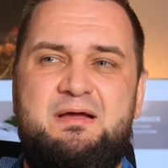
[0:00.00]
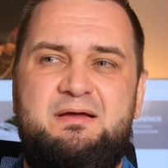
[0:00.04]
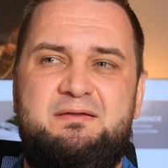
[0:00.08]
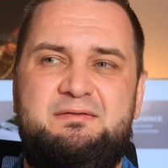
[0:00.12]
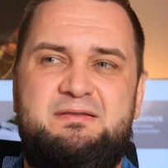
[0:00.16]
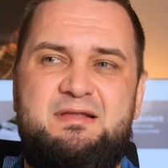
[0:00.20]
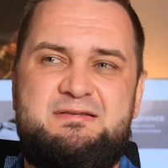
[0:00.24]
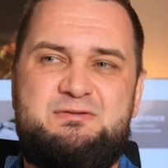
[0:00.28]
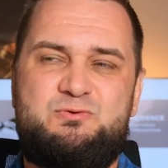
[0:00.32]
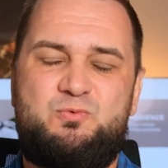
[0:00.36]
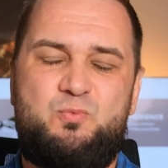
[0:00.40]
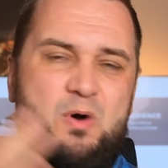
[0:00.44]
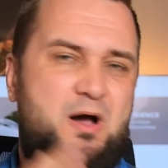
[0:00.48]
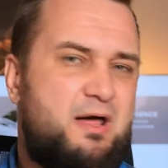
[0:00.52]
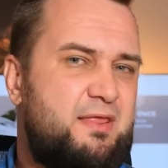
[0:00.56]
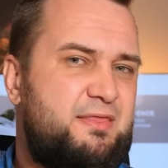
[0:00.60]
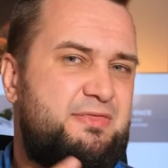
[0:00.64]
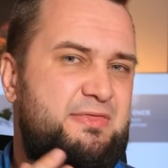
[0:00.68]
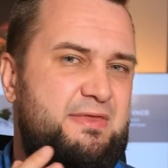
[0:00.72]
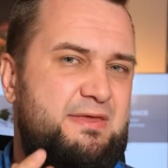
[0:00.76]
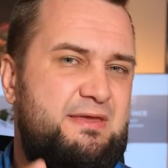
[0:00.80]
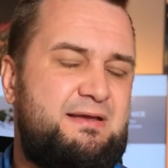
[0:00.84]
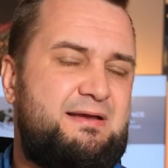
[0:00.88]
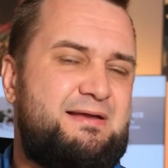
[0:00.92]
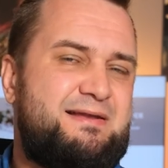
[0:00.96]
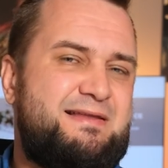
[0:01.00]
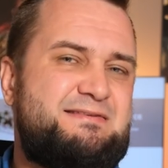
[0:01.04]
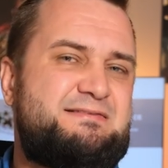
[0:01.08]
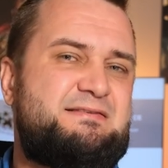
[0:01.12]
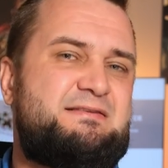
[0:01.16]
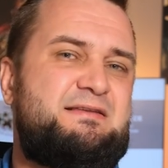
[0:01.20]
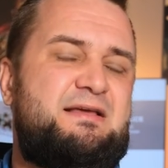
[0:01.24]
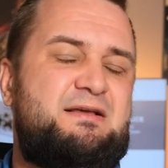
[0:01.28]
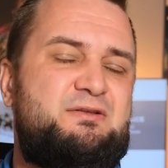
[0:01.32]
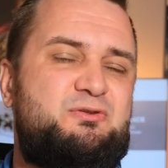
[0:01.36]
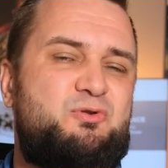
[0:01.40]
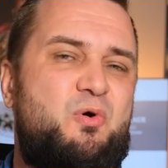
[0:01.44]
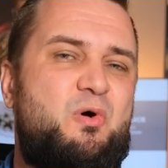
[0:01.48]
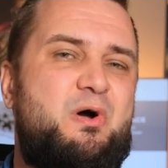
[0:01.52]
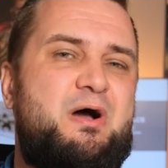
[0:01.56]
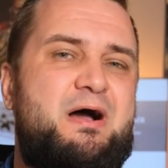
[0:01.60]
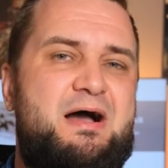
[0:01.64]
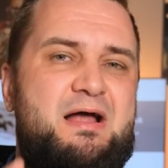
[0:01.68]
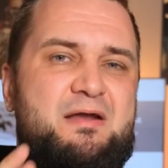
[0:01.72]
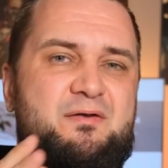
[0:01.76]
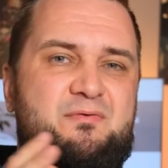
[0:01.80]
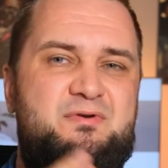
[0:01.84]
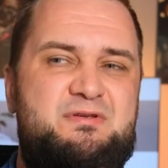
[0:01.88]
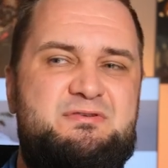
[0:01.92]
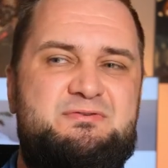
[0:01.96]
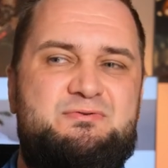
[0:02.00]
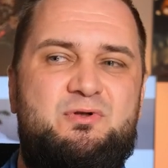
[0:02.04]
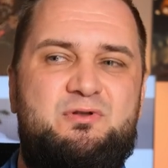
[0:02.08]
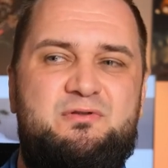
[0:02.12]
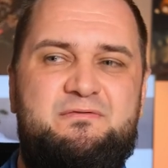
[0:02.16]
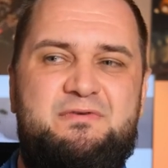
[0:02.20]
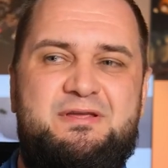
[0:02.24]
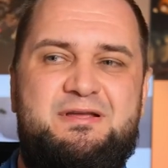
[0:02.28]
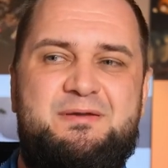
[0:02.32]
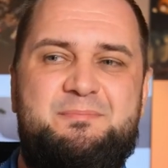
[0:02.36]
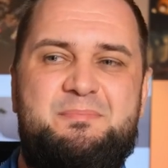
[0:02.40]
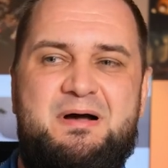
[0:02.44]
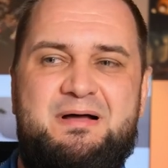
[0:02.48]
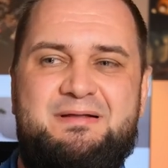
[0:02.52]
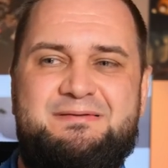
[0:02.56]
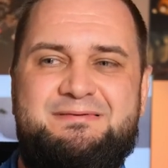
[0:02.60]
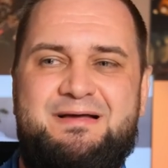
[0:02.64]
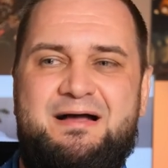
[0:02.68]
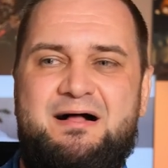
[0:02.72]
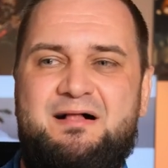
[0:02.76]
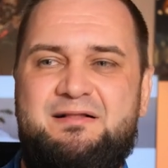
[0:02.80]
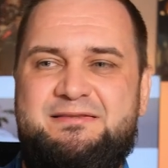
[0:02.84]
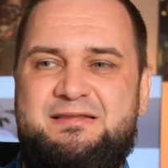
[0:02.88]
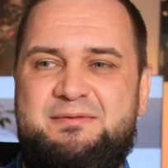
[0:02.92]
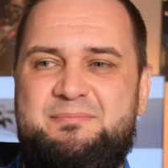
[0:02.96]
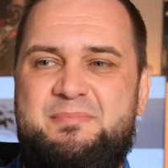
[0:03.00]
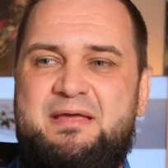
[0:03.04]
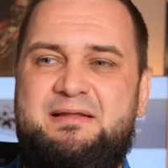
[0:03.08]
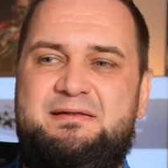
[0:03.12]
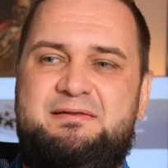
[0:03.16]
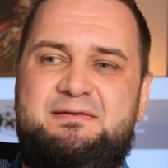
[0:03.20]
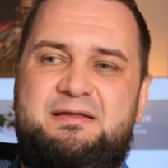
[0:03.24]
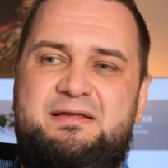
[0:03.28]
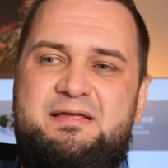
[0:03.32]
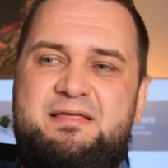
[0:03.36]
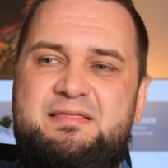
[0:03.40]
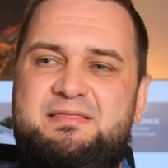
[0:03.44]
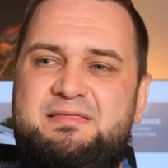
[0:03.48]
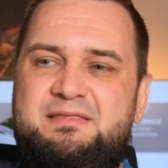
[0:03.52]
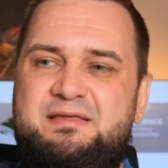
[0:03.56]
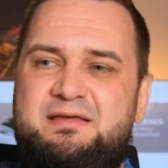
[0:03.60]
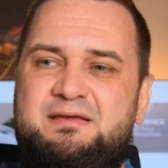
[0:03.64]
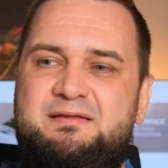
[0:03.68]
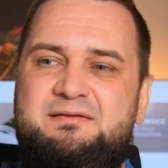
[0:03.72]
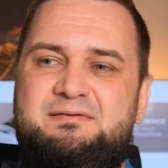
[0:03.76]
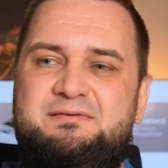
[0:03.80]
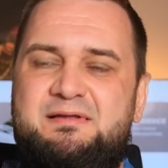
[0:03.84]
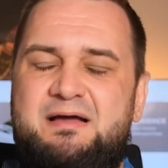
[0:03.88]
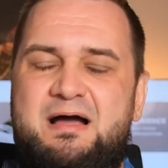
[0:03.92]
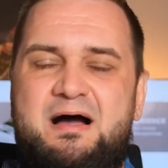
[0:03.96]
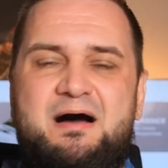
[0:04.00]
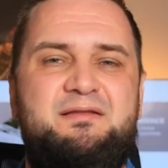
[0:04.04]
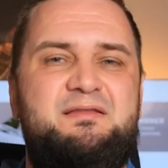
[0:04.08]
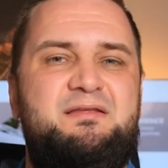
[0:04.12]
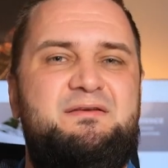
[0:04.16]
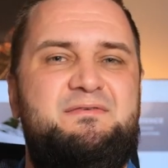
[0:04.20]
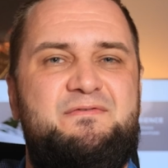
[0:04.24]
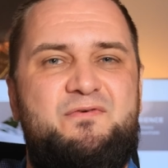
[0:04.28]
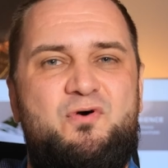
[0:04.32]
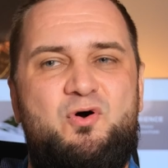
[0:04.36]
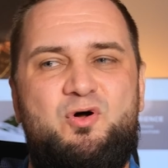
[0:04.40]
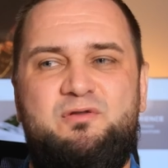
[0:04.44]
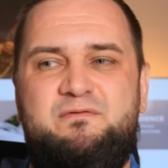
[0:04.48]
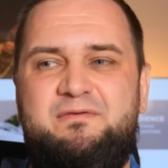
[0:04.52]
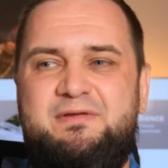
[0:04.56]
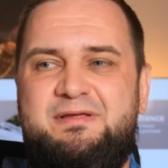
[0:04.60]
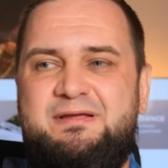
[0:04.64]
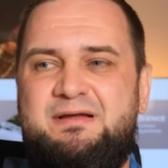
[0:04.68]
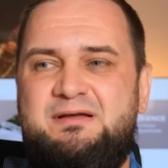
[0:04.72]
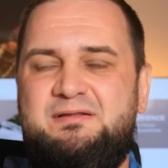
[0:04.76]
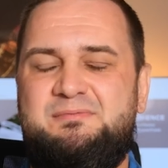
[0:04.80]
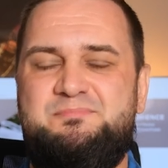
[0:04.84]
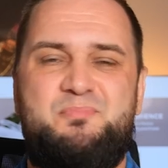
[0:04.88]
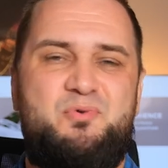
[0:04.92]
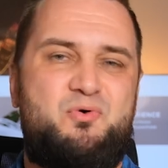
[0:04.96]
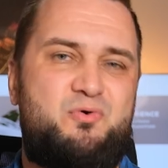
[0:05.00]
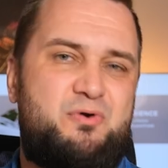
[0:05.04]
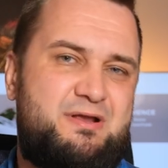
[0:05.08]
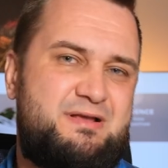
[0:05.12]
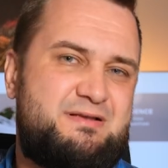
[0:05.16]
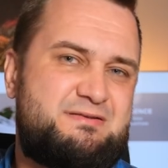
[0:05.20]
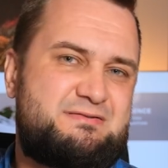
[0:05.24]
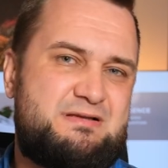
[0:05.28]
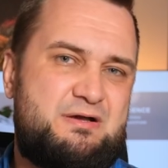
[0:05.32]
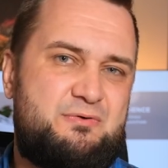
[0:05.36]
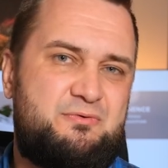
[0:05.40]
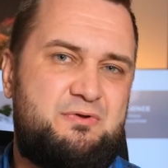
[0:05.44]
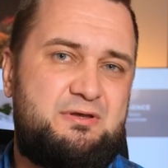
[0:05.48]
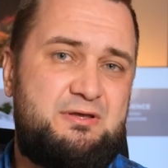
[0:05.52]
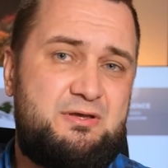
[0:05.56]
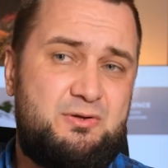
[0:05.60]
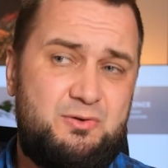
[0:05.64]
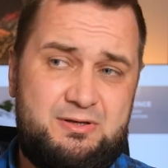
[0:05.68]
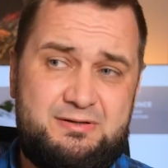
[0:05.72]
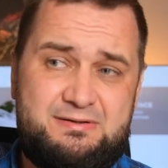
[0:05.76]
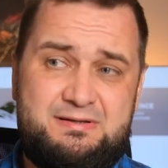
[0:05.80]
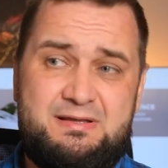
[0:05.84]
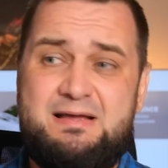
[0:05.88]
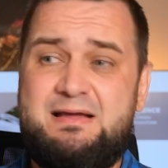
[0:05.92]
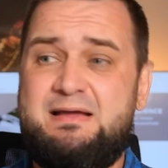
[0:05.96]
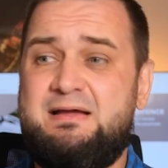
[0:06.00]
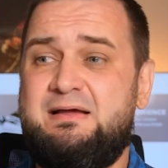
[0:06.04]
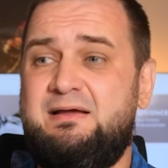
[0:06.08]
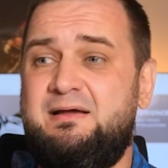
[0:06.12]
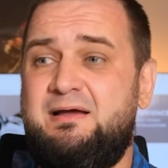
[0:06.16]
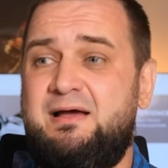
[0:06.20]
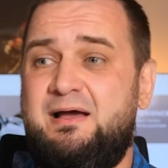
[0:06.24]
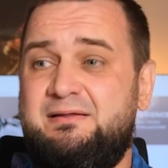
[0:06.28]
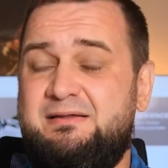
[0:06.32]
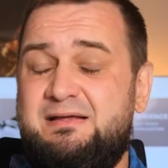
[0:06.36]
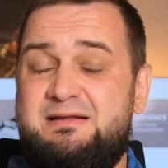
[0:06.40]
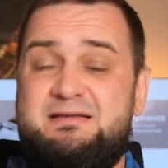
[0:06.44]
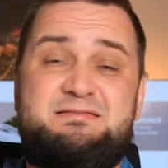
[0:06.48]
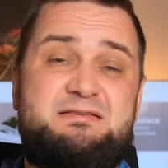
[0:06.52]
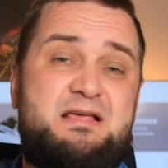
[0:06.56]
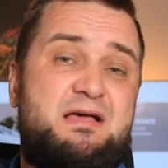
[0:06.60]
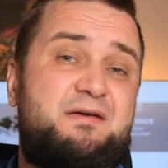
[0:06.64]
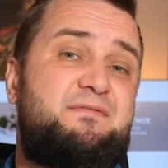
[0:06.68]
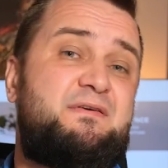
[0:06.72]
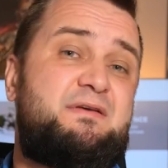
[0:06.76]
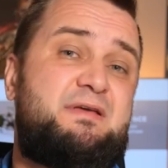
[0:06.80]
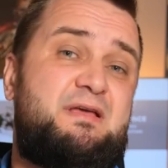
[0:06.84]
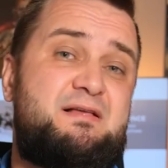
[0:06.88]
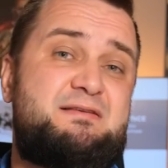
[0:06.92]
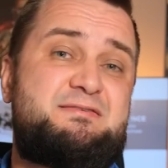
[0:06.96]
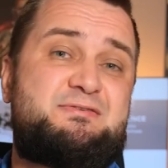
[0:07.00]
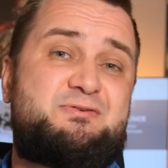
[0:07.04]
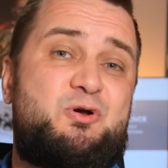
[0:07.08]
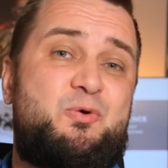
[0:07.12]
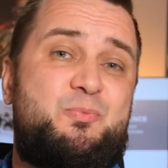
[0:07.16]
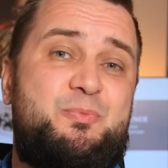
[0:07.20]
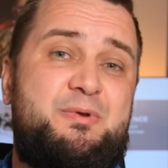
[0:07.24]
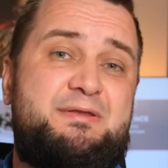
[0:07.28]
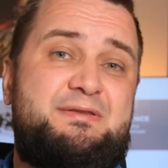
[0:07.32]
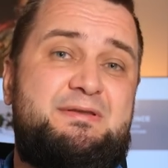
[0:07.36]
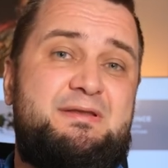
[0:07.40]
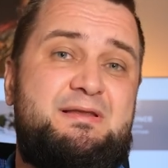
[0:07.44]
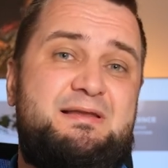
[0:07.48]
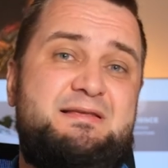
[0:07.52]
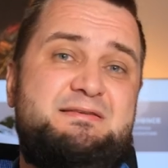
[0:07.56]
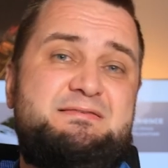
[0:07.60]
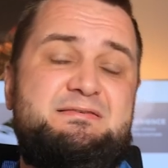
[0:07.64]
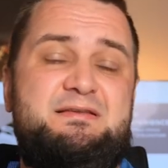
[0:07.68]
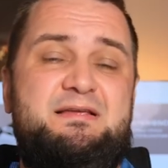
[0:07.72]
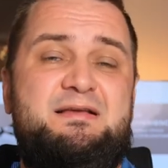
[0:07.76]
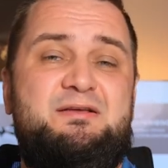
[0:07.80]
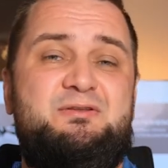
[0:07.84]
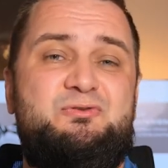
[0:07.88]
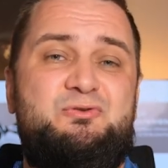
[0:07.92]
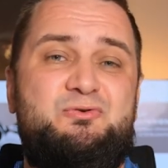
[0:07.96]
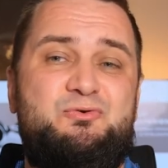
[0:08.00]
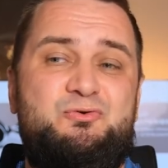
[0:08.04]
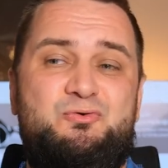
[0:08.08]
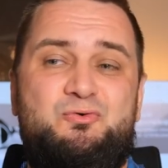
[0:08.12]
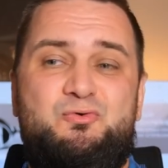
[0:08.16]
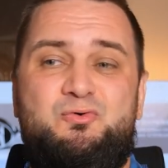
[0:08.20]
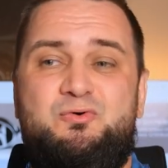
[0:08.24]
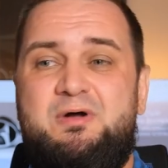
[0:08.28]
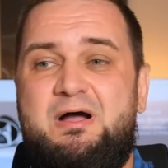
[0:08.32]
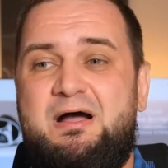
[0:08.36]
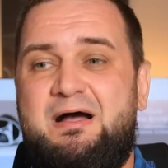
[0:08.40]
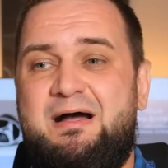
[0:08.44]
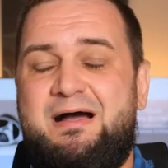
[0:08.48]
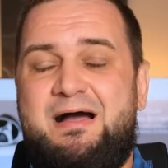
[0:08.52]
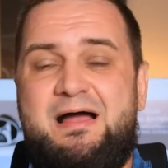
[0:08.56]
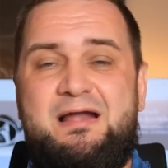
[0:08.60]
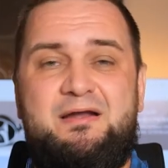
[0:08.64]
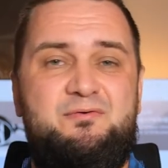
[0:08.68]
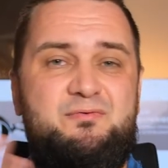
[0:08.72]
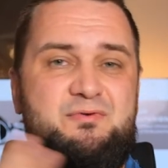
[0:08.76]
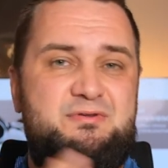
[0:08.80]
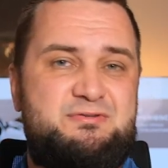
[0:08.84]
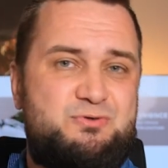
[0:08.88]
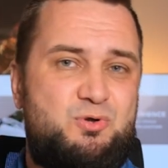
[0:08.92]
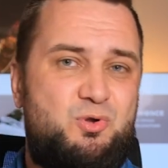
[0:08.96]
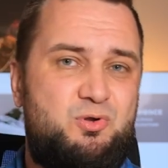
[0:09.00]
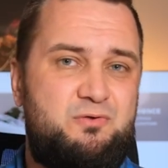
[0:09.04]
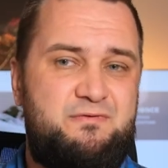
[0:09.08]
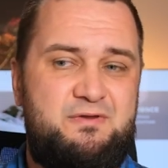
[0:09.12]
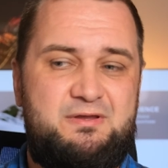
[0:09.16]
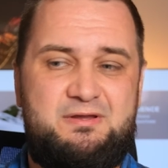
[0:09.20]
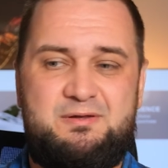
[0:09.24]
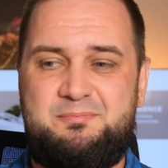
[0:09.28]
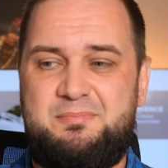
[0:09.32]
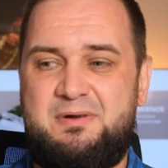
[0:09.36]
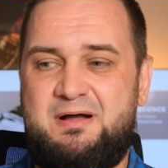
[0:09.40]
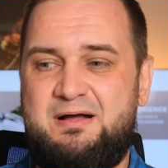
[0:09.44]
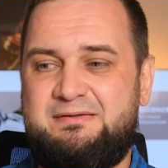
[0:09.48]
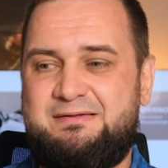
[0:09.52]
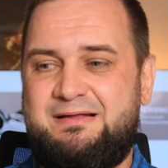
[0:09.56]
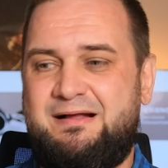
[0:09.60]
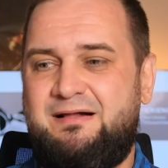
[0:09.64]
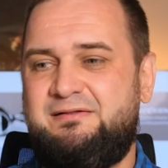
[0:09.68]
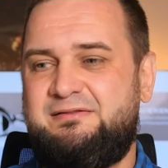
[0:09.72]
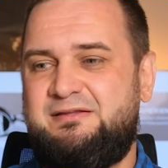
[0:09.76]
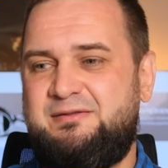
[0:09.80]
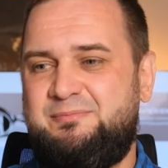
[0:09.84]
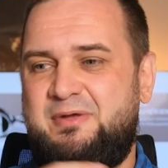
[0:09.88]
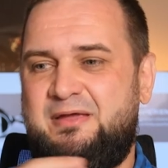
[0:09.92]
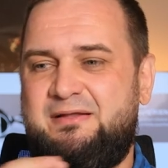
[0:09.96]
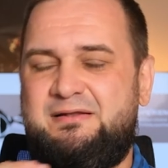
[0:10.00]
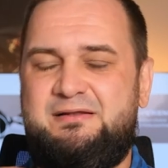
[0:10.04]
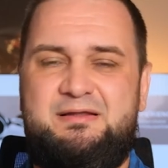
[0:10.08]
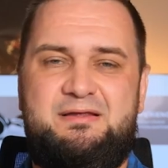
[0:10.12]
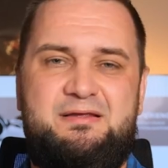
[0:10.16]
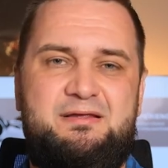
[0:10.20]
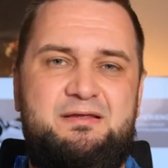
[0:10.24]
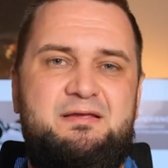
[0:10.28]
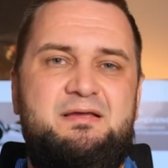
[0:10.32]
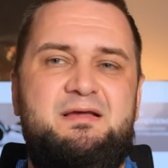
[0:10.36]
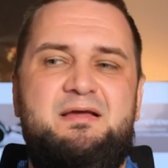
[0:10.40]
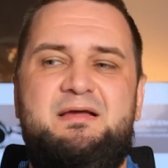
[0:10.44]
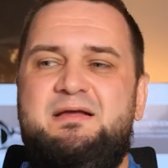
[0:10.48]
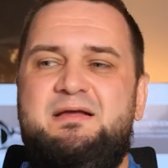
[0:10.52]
There's one thing listening to a highly resolving but ultimately thin, unevolving and boring sounding unit, and there's something else completely listening to a highly resolving but ultimately